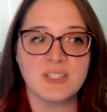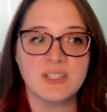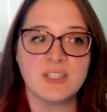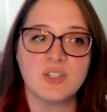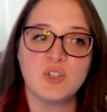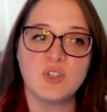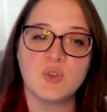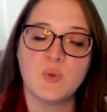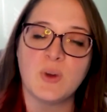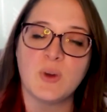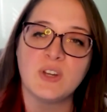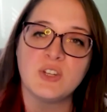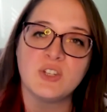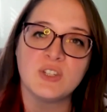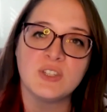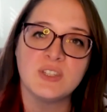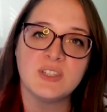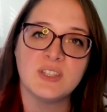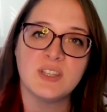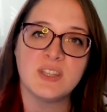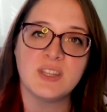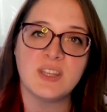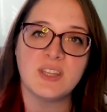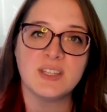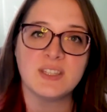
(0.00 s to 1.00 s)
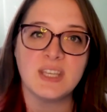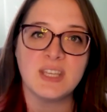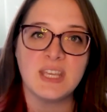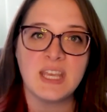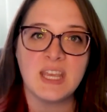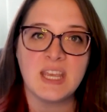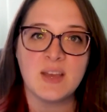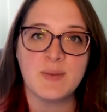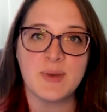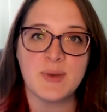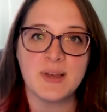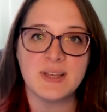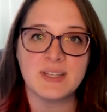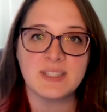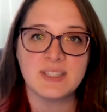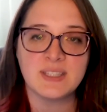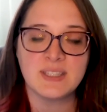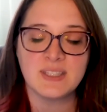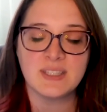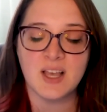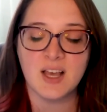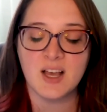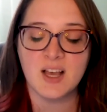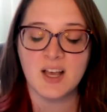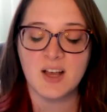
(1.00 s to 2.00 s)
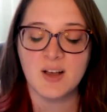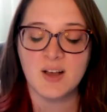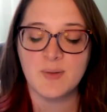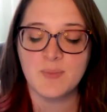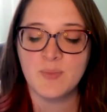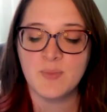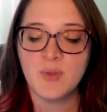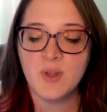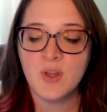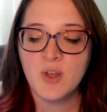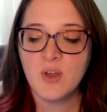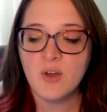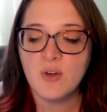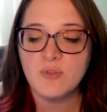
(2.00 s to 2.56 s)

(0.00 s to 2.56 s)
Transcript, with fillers: situations and these EMS um,